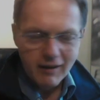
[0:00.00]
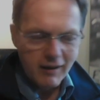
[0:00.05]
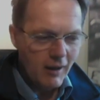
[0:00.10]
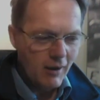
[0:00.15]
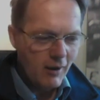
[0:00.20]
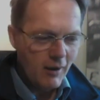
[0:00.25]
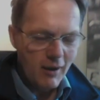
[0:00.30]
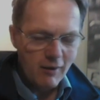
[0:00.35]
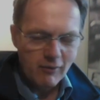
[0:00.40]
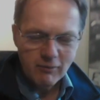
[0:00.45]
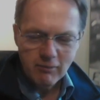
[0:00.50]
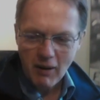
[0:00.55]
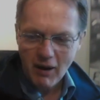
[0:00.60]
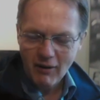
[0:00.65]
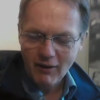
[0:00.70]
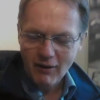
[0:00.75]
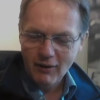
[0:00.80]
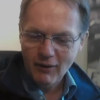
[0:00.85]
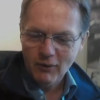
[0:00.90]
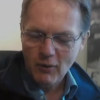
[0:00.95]
Yeah, I have
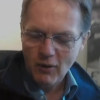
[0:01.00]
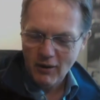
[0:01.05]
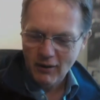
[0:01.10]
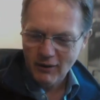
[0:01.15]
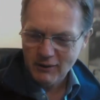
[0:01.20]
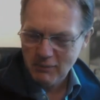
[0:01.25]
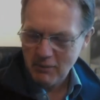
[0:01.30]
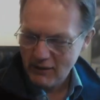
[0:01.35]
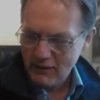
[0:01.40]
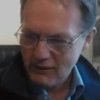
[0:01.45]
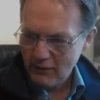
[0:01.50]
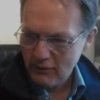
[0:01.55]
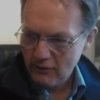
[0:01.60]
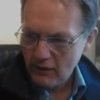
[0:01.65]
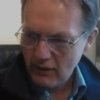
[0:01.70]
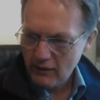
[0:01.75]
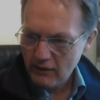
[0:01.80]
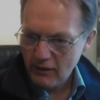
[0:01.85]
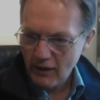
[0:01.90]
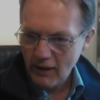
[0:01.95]
apparently a quite expressive
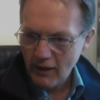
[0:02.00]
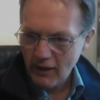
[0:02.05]
face.